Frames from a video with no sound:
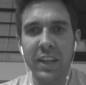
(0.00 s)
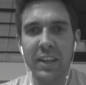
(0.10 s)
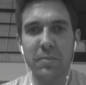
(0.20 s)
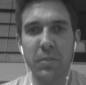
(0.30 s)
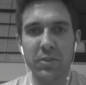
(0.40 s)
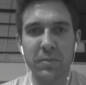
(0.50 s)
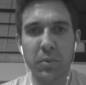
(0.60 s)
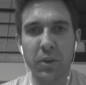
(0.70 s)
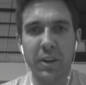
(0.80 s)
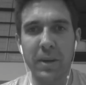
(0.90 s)
it's most
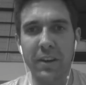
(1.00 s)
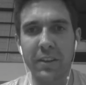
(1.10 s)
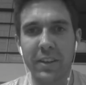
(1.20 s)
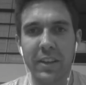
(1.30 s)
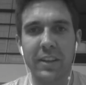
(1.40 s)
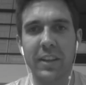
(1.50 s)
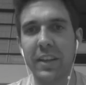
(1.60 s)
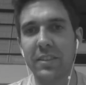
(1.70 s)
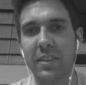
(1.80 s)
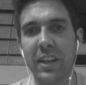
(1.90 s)
important about the
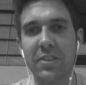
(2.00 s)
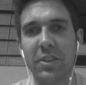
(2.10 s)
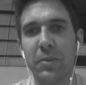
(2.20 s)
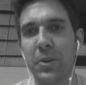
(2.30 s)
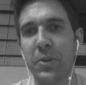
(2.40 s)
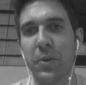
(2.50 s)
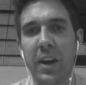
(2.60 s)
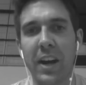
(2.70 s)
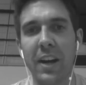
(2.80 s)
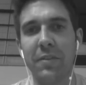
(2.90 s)
destination when you
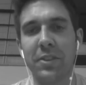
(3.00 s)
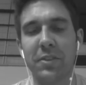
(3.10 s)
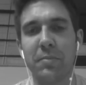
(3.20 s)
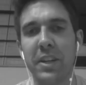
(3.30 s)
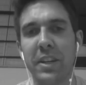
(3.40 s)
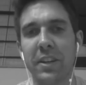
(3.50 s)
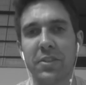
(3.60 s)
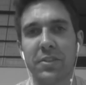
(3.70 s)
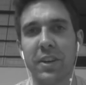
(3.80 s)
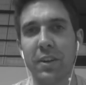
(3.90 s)
arrive, just being
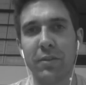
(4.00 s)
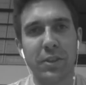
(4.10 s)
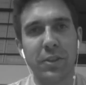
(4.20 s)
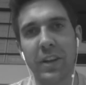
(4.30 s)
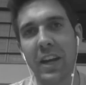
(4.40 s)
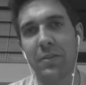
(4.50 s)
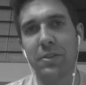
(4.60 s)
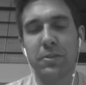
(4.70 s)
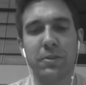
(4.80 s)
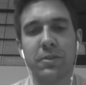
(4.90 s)
yourself. You don't have
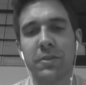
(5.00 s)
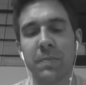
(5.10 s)
to,